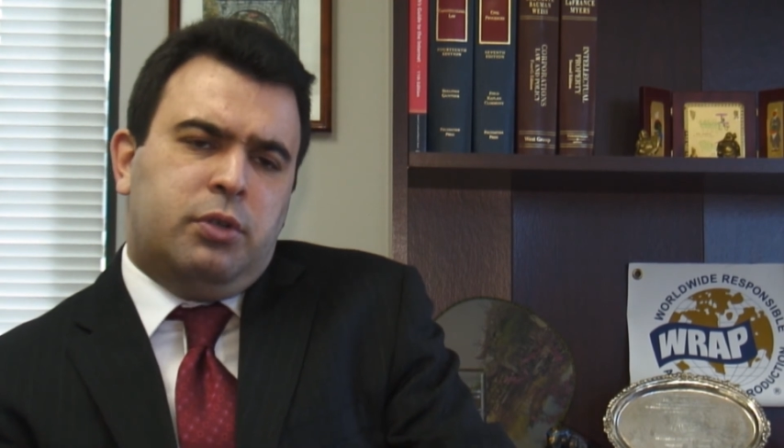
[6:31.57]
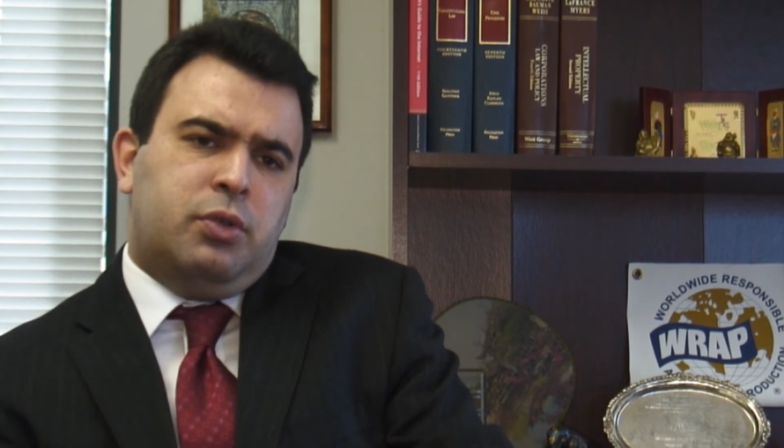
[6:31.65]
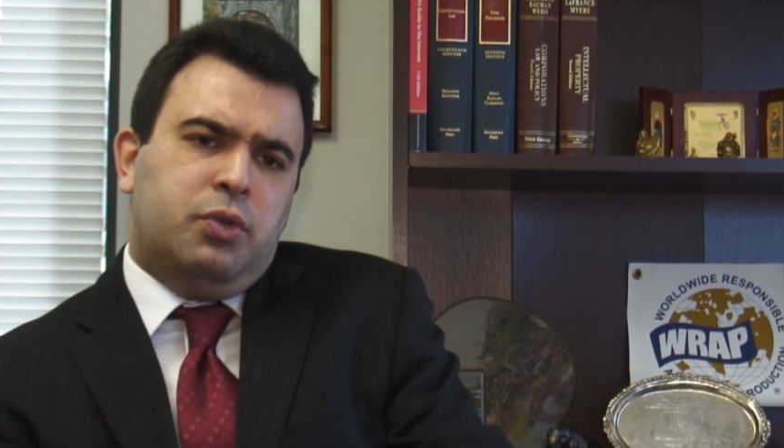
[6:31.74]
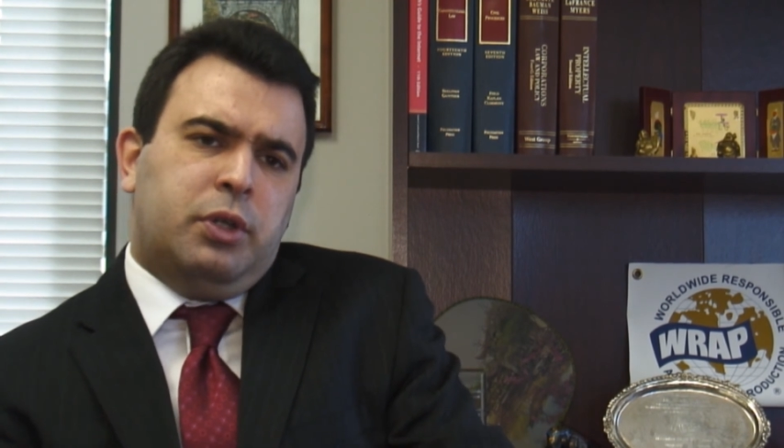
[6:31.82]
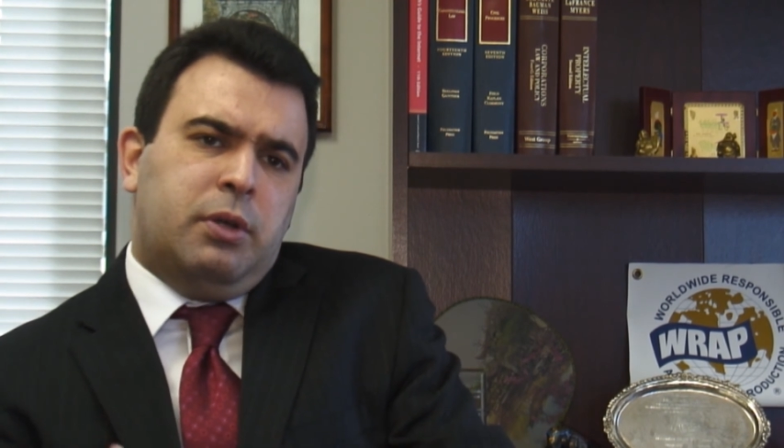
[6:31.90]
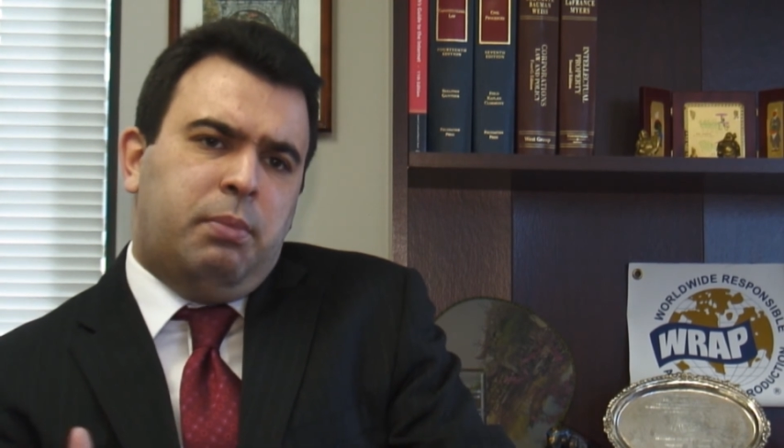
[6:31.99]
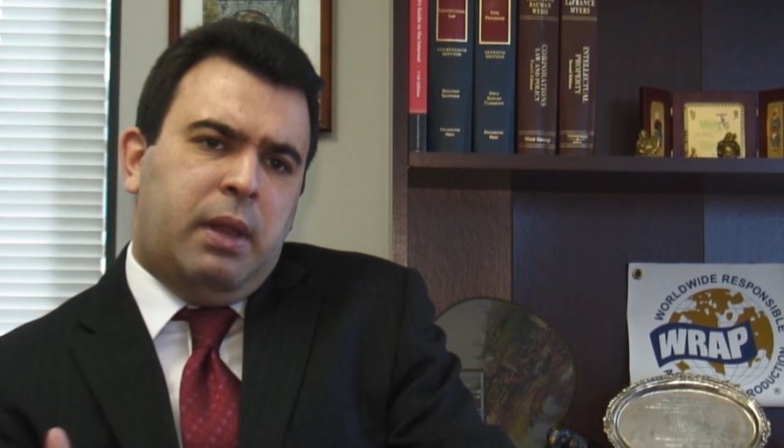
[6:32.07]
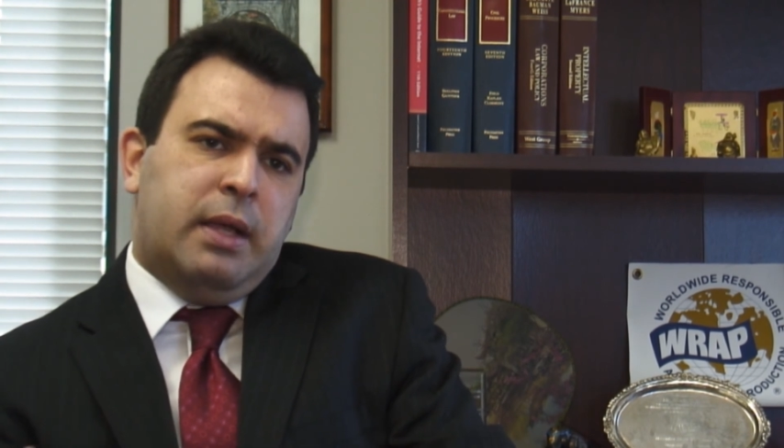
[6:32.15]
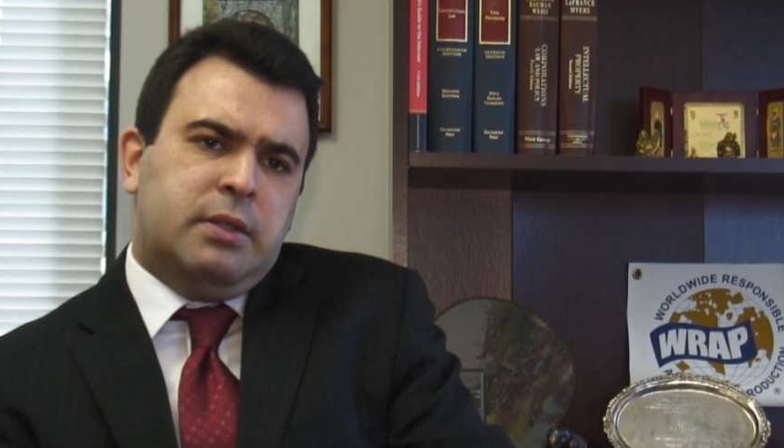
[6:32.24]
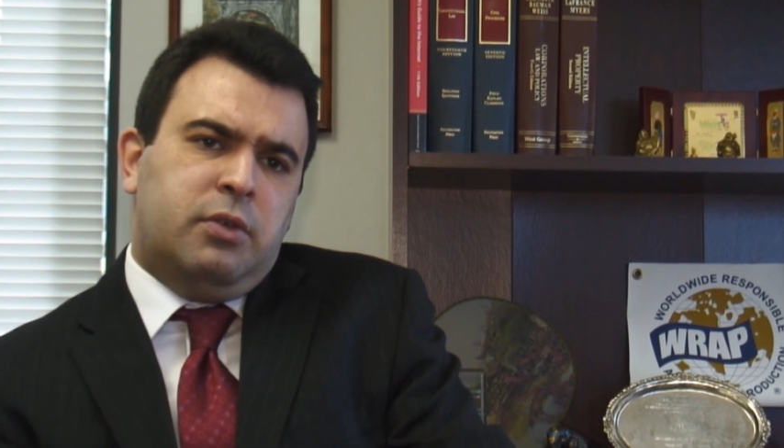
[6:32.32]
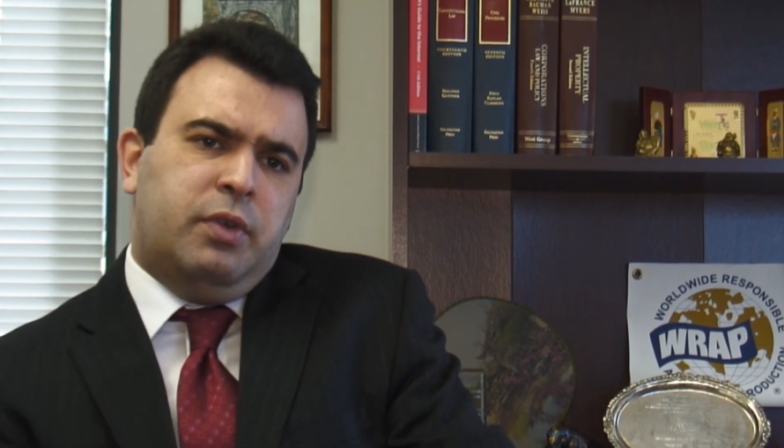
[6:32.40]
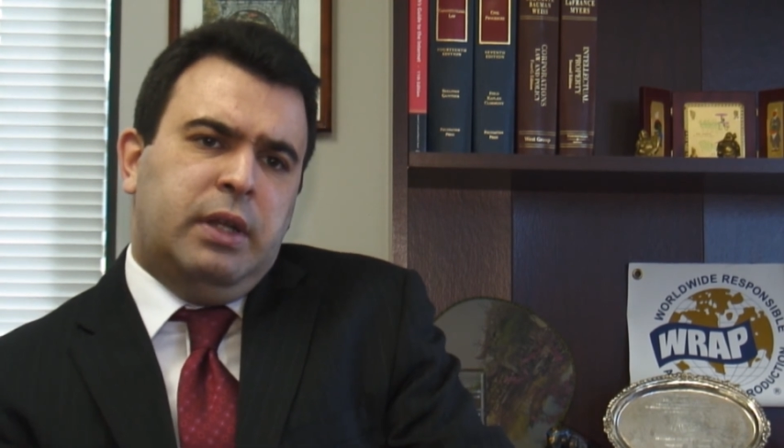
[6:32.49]
to the
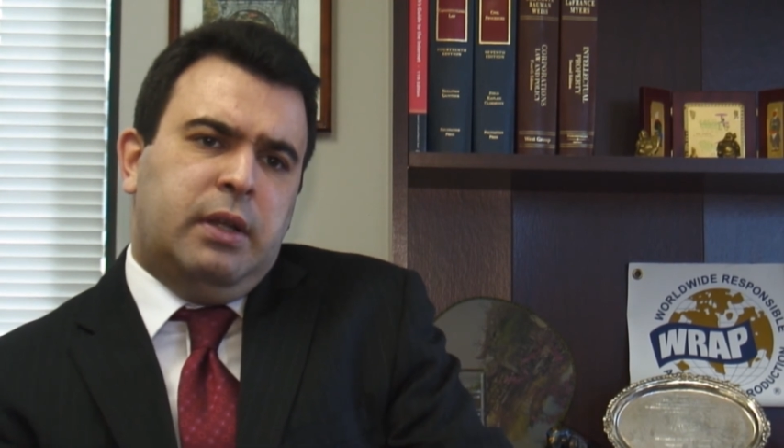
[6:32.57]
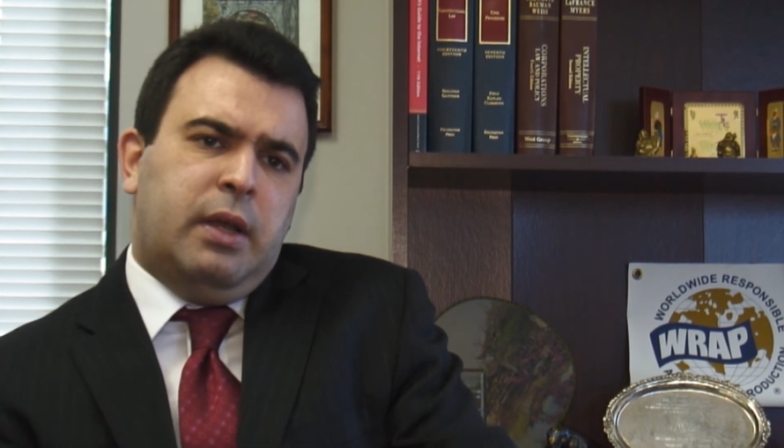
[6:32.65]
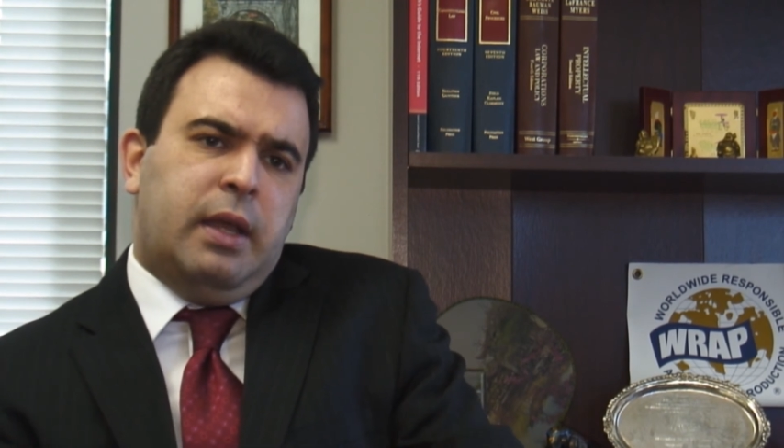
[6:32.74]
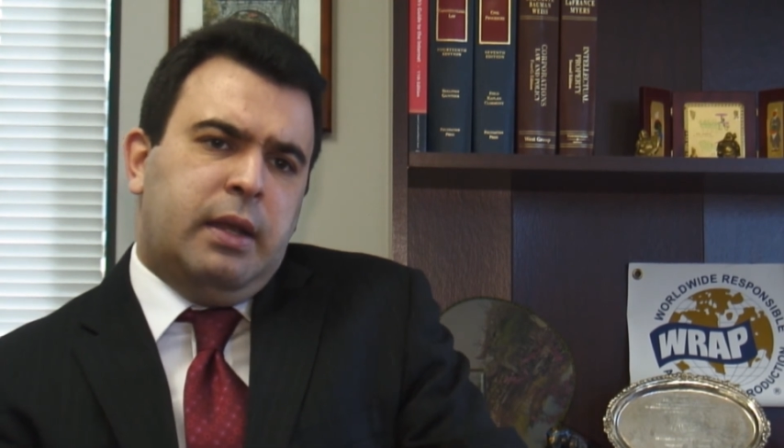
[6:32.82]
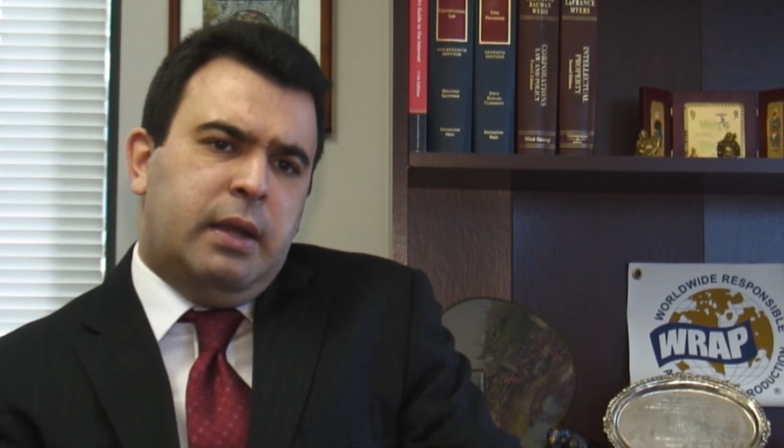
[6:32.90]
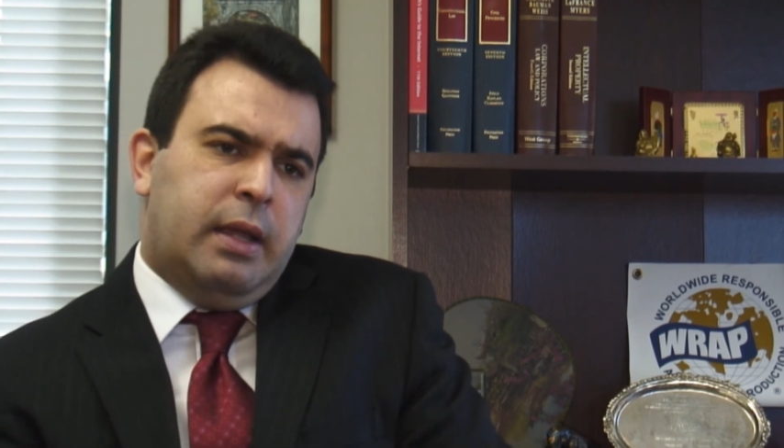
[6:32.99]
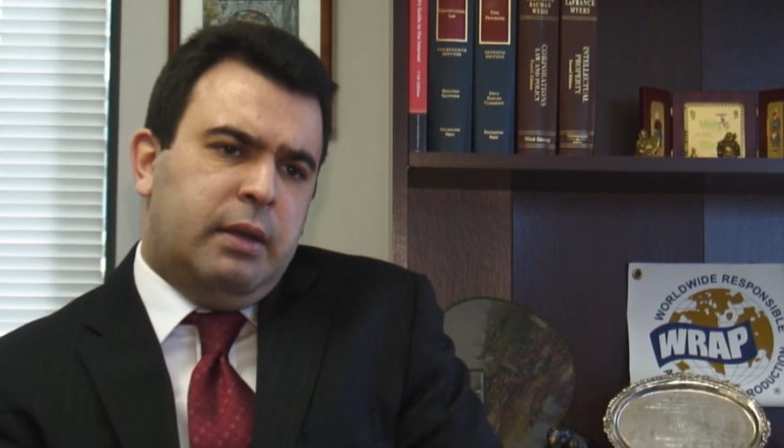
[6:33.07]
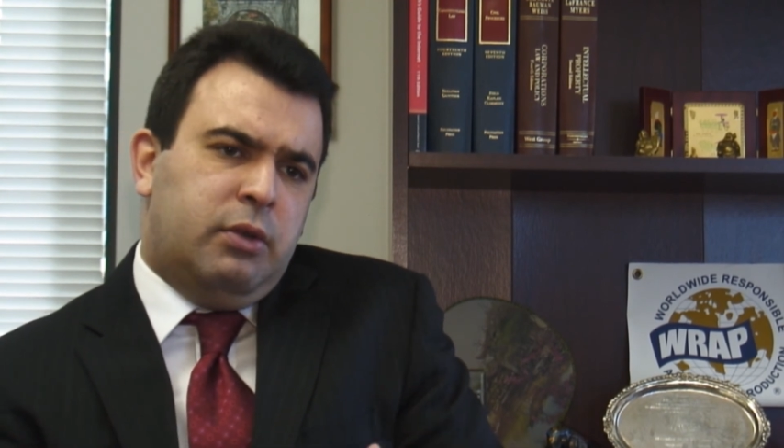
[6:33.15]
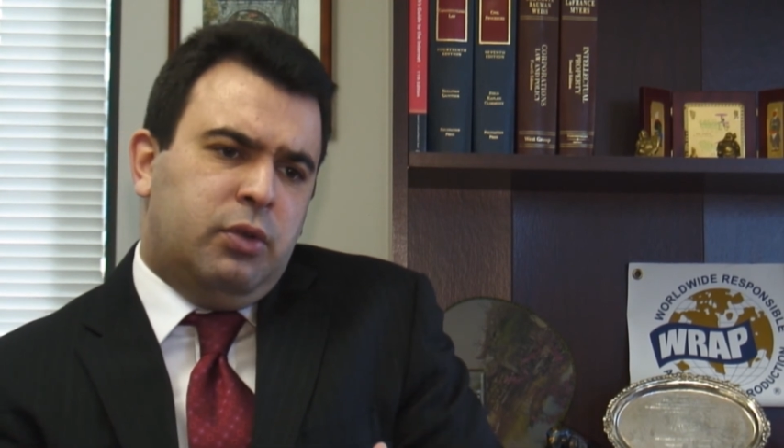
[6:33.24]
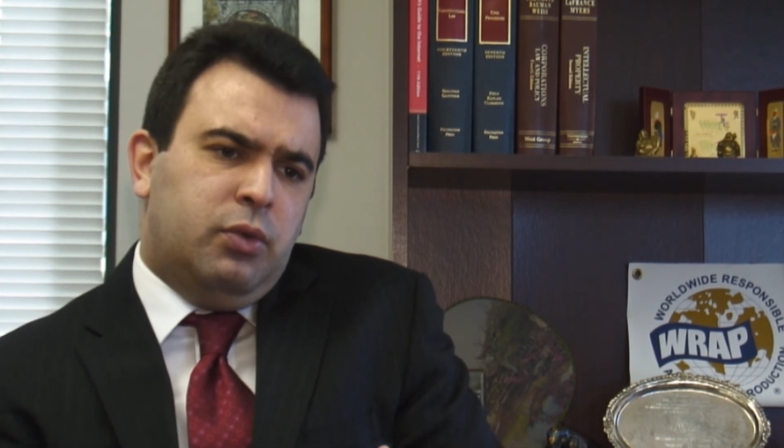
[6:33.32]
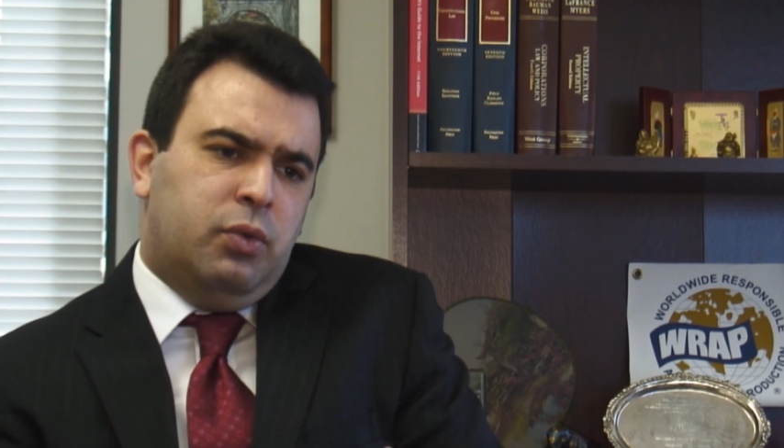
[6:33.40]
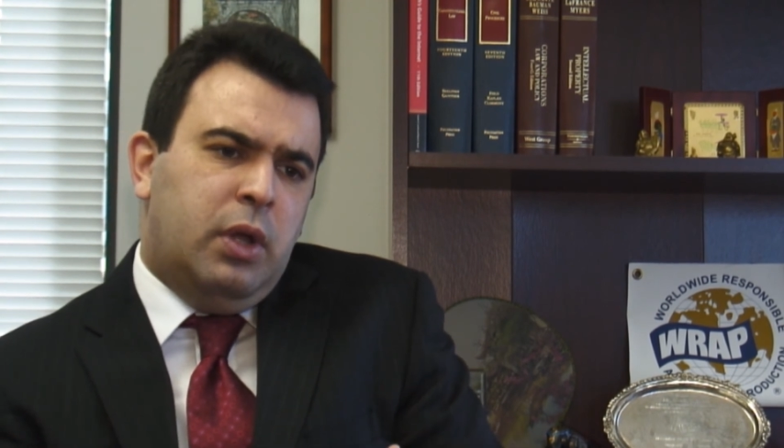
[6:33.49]
compliance arena and
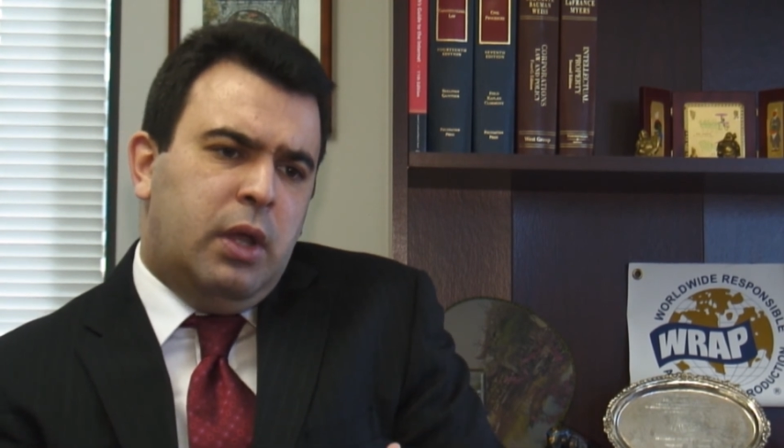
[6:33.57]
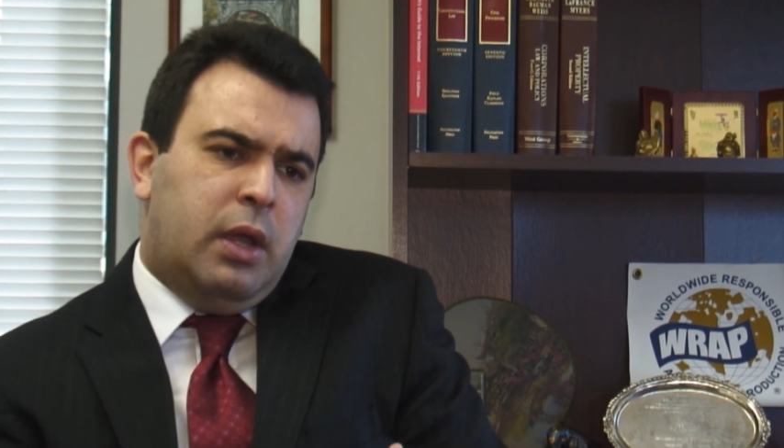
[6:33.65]
to